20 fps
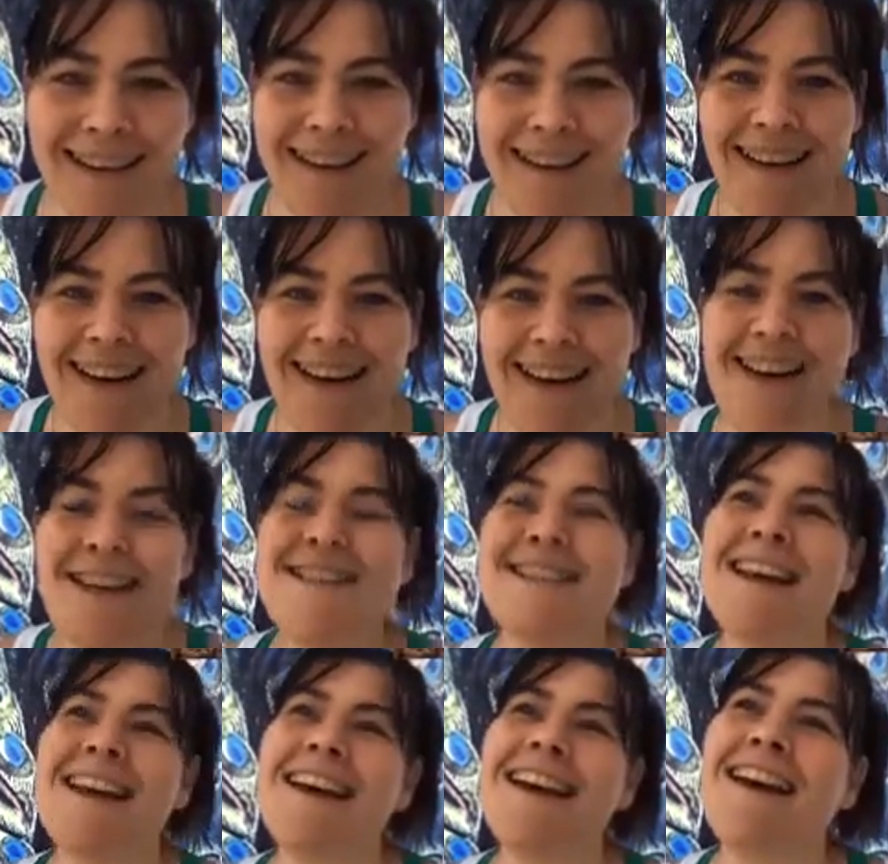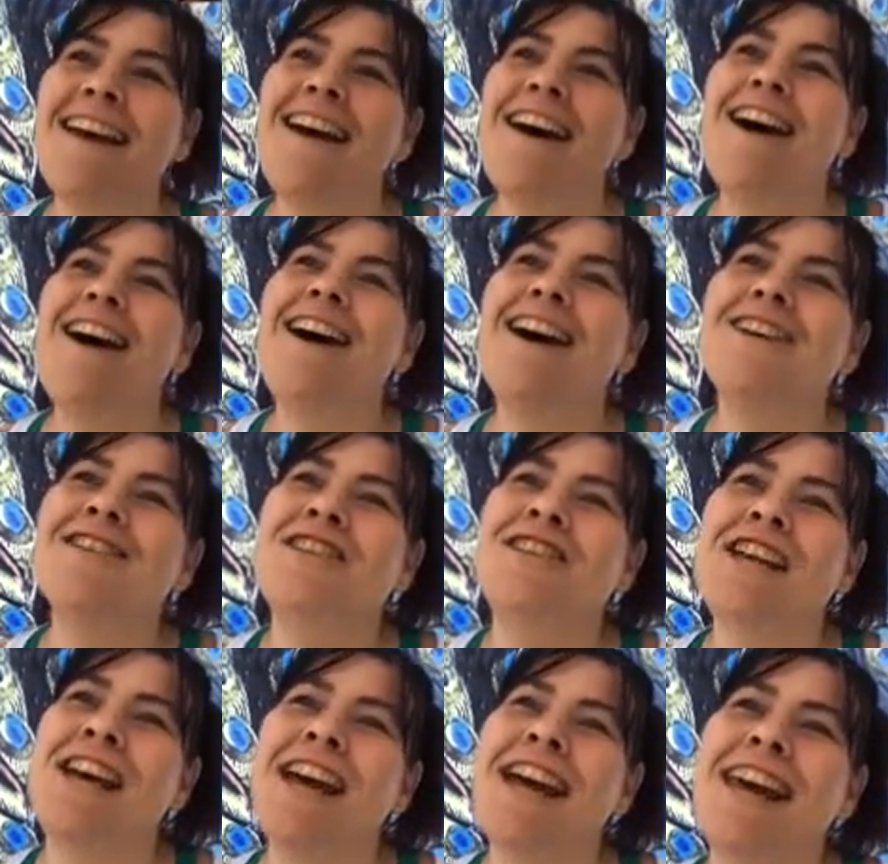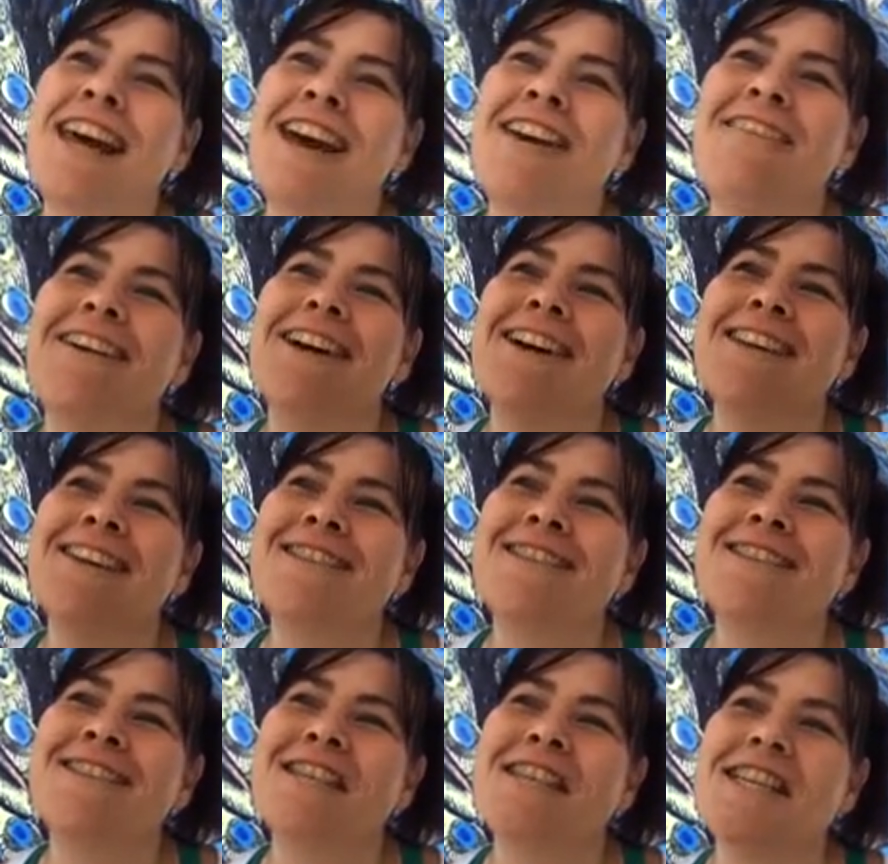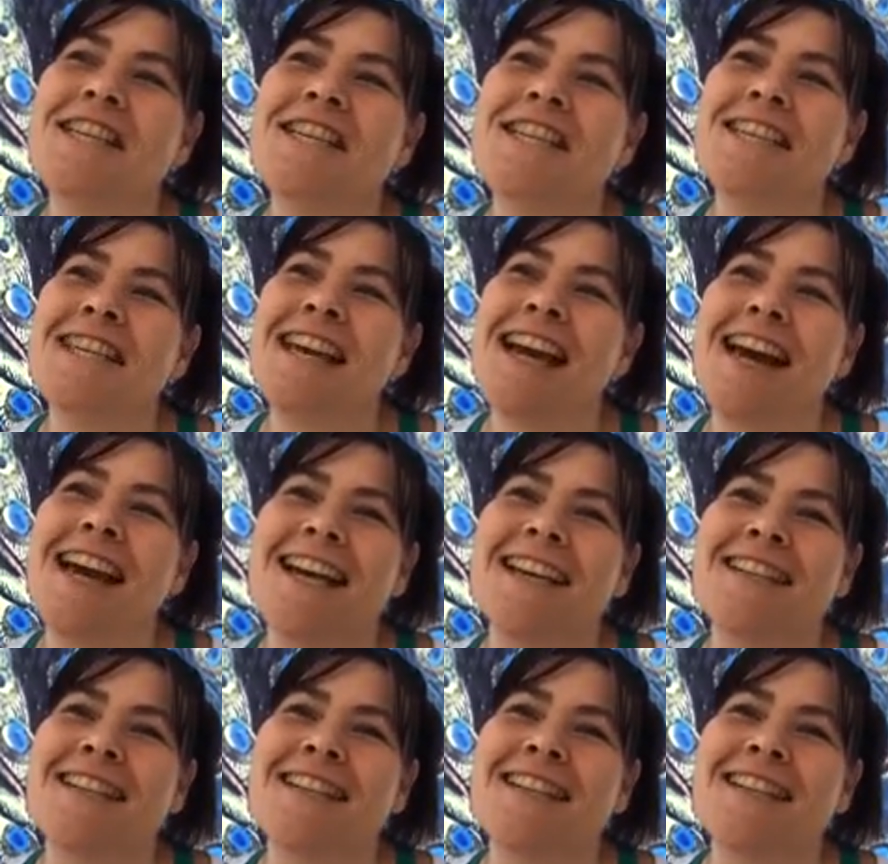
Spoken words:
It's like, oh shit, I can't wear those jeans today.